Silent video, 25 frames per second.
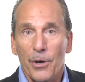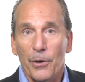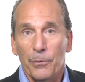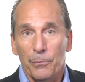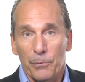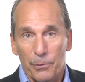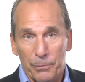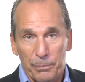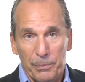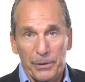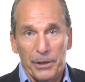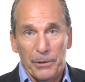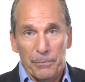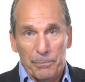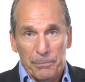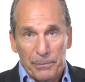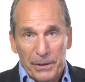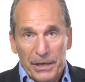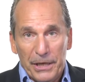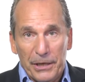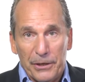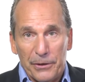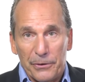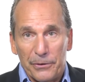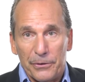would be
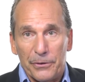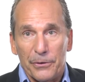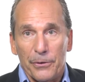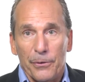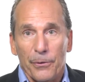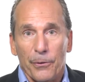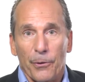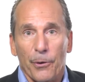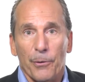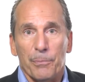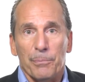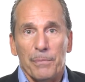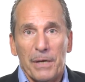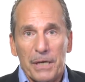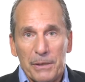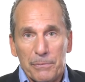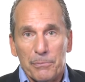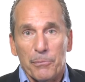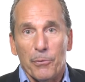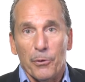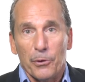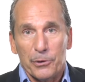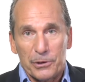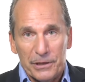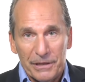impeded or made
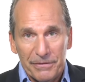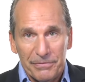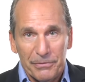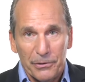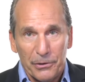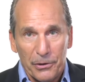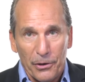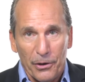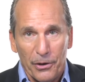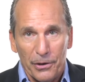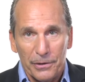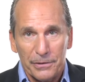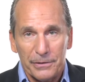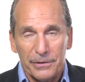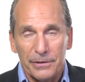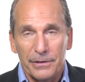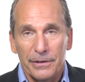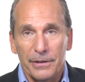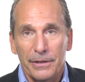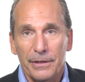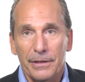more difficult